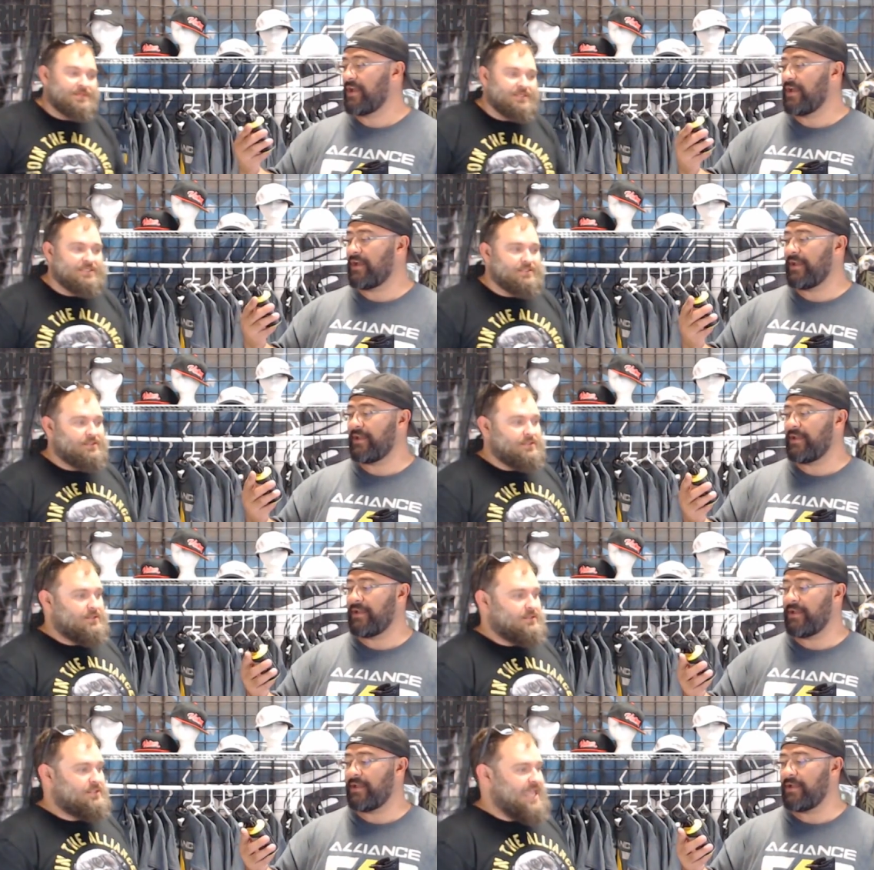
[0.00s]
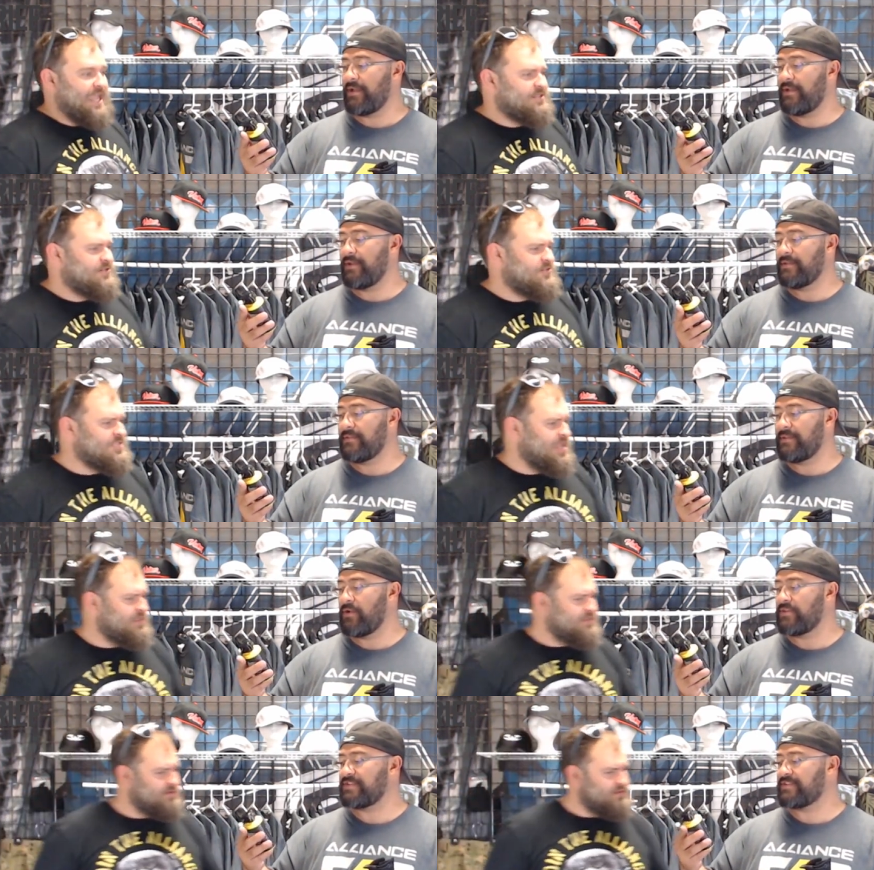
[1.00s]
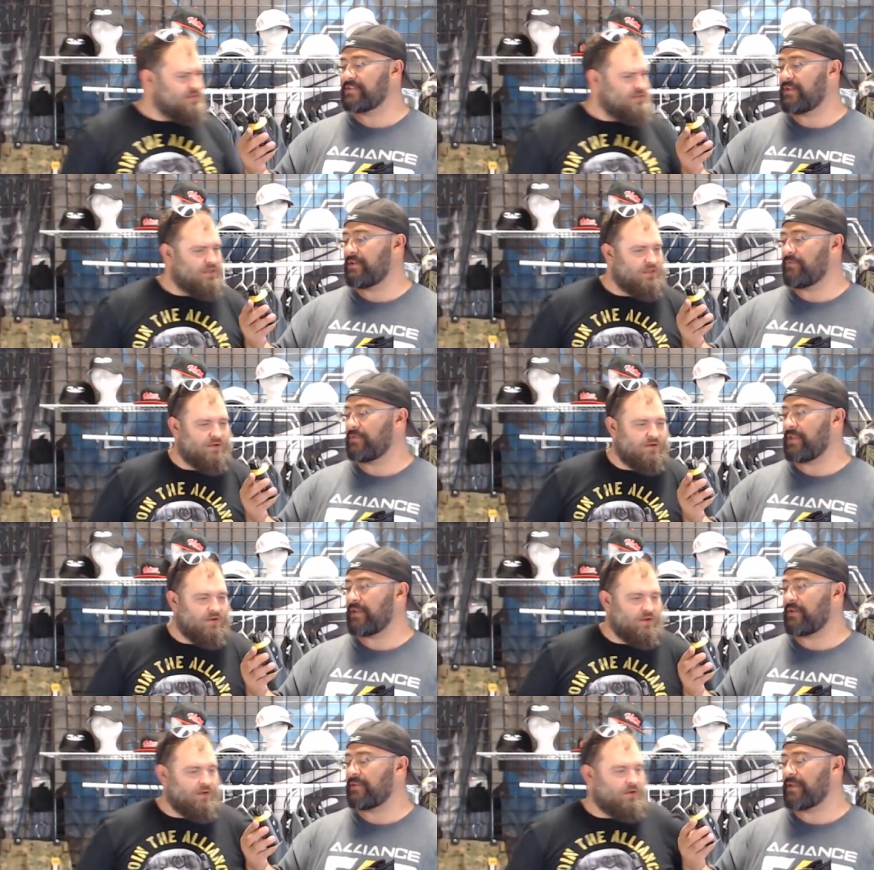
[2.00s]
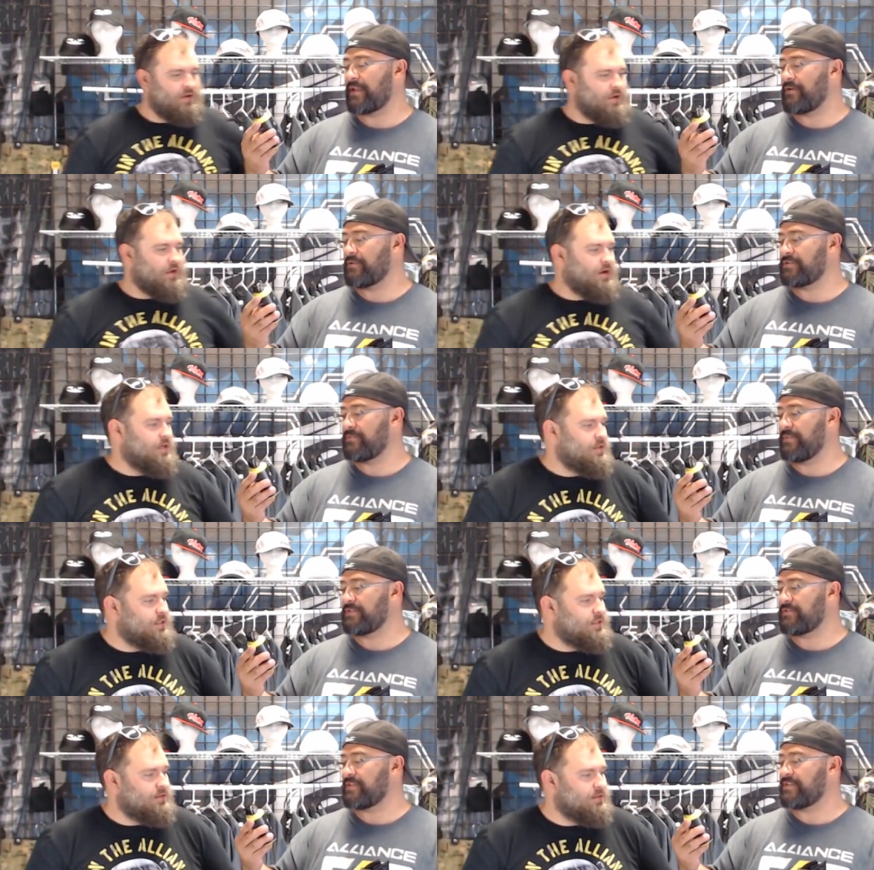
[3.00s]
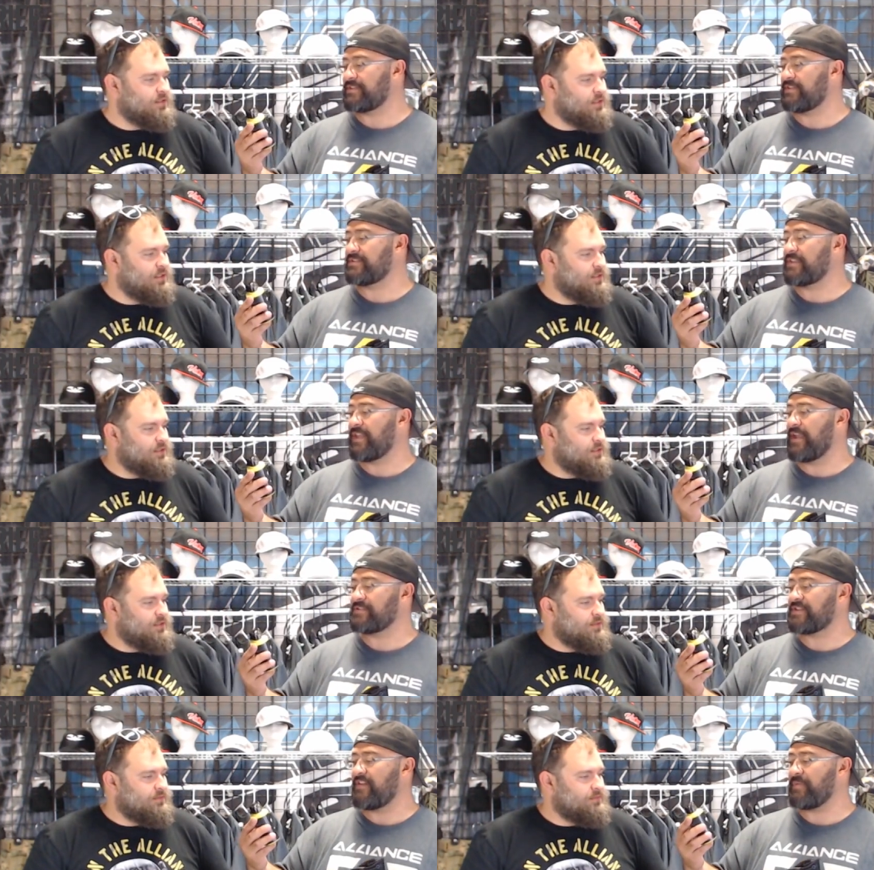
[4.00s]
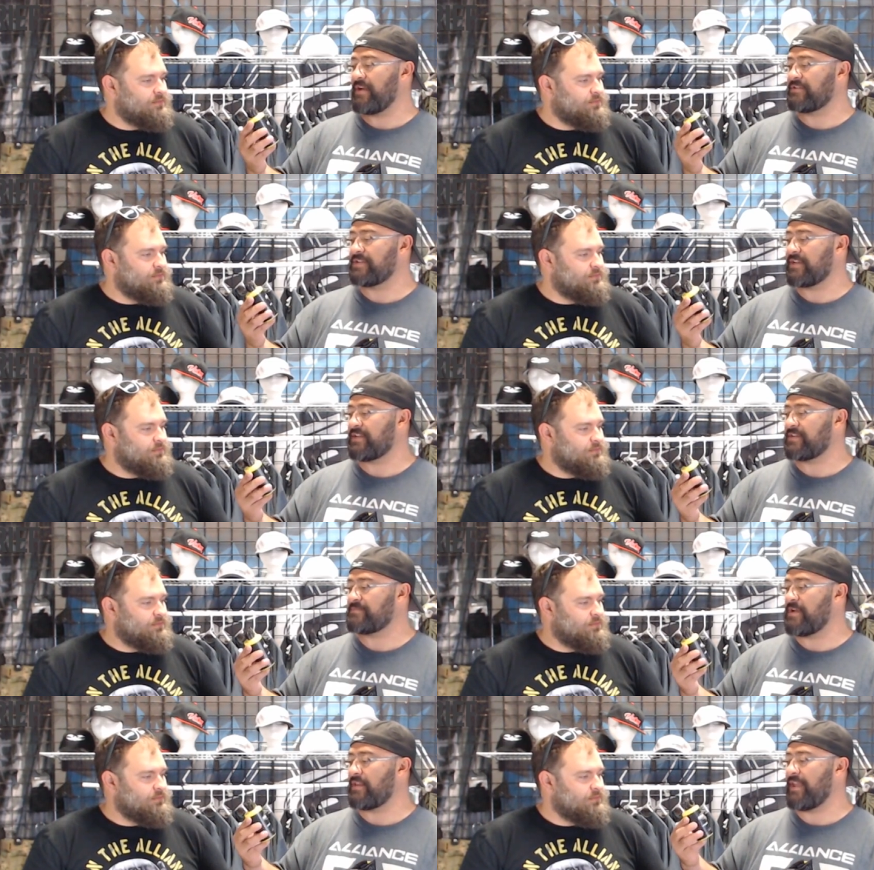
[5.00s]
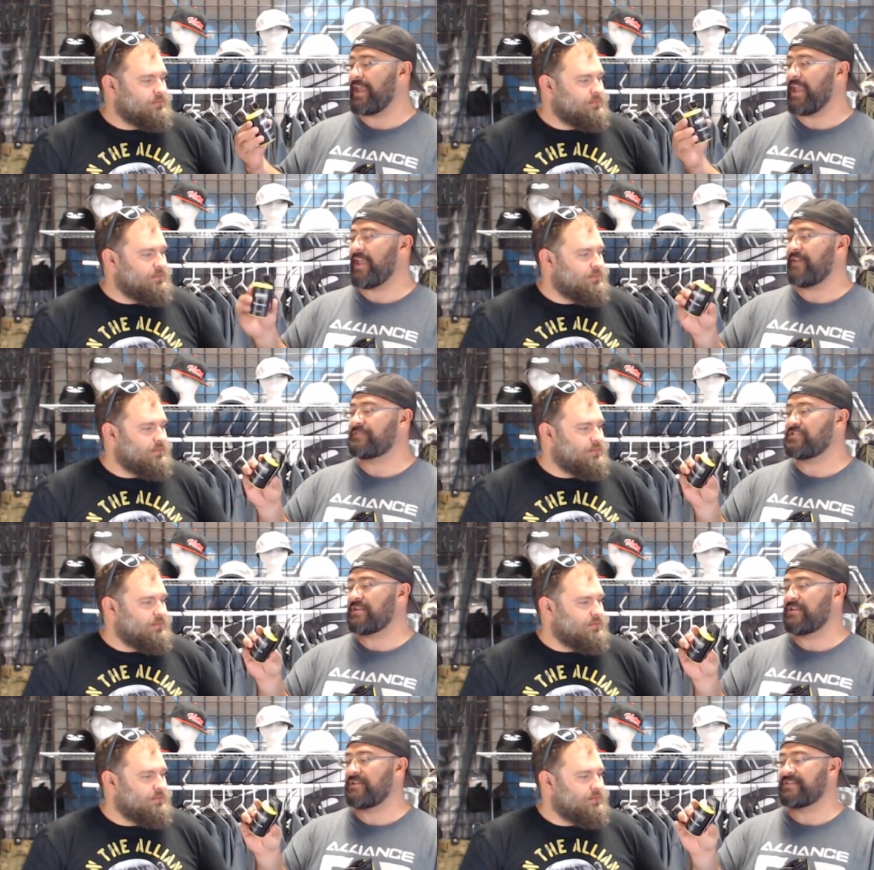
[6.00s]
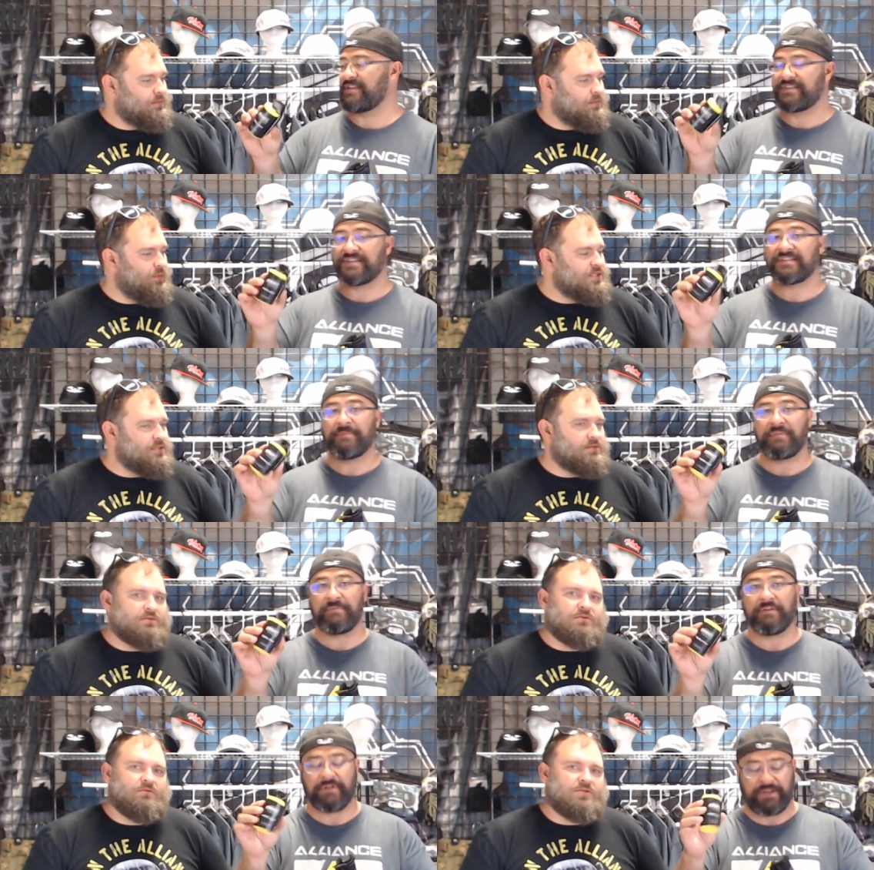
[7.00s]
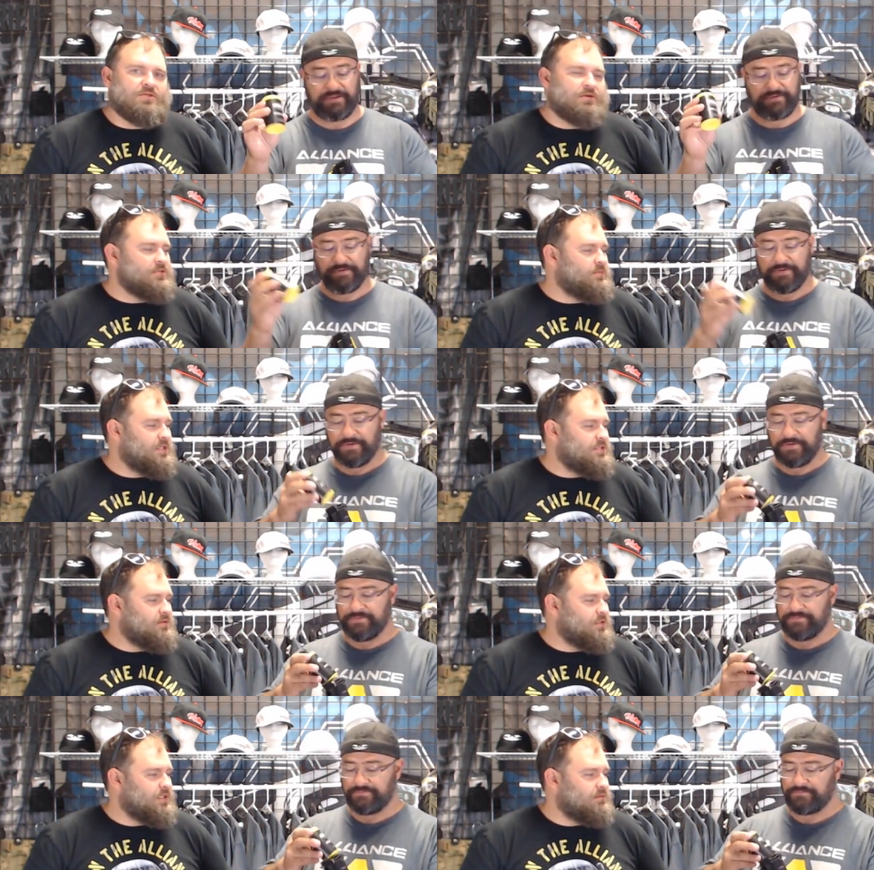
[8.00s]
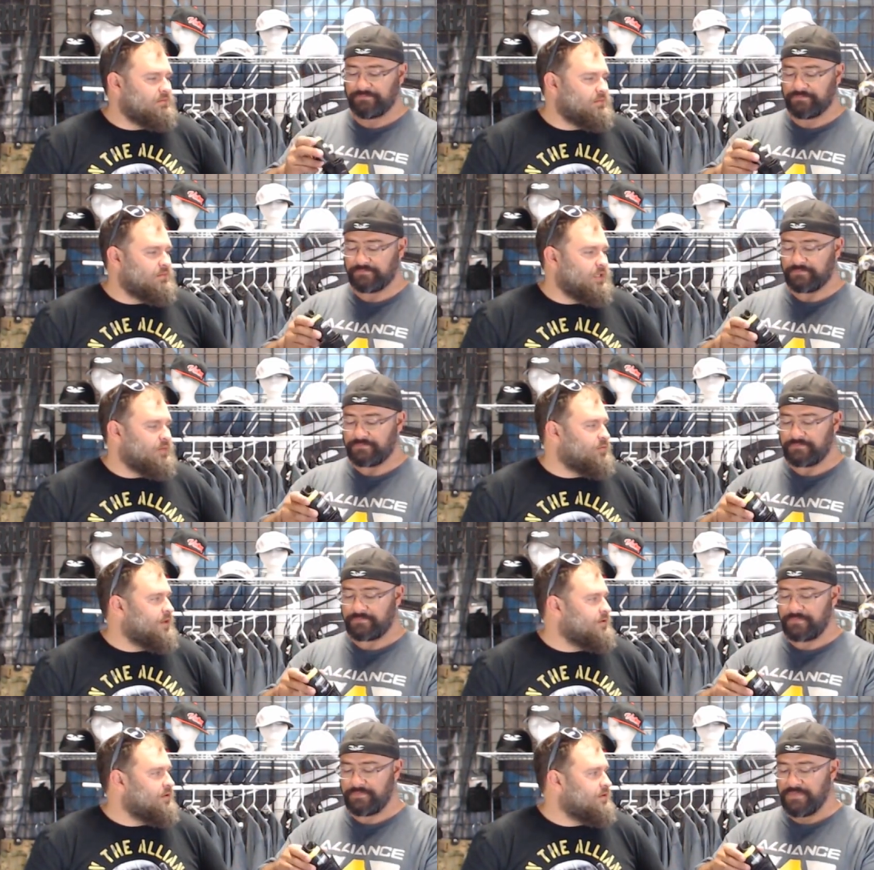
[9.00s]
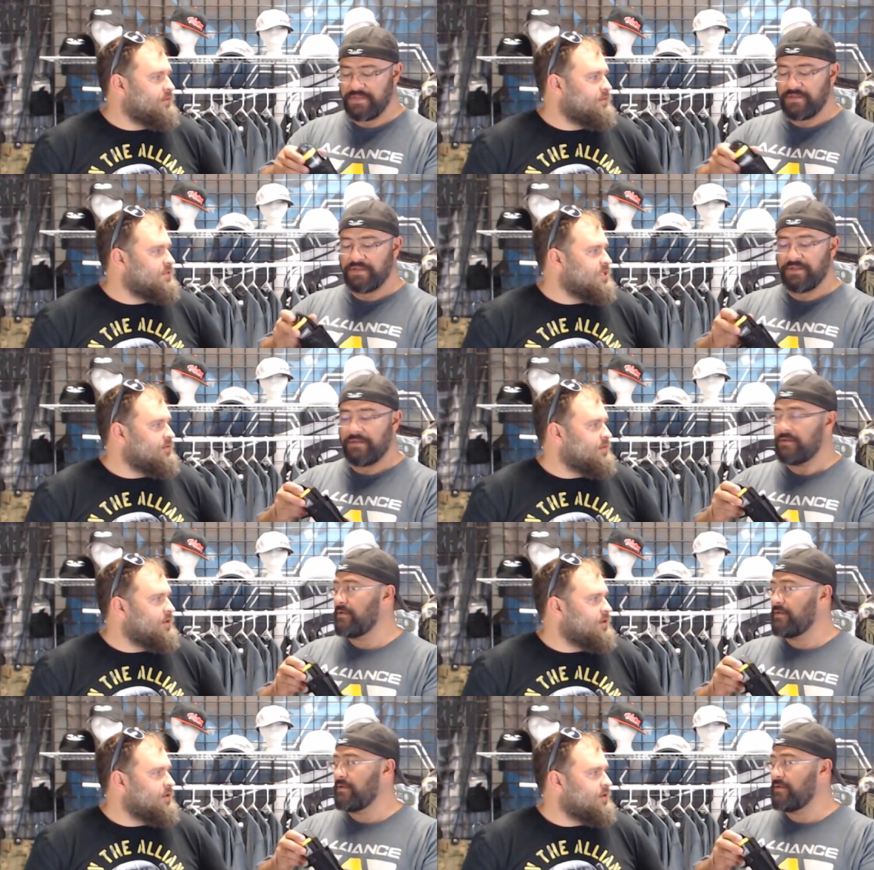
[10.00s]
Speaker 1: Uh, tag it. This tag. No, this is a like like an R two B two. This is the Airsoft Pyrotechnics Model A F G six. This Wasn't, is a B B grenade. Was R two B two like like a brother of C three P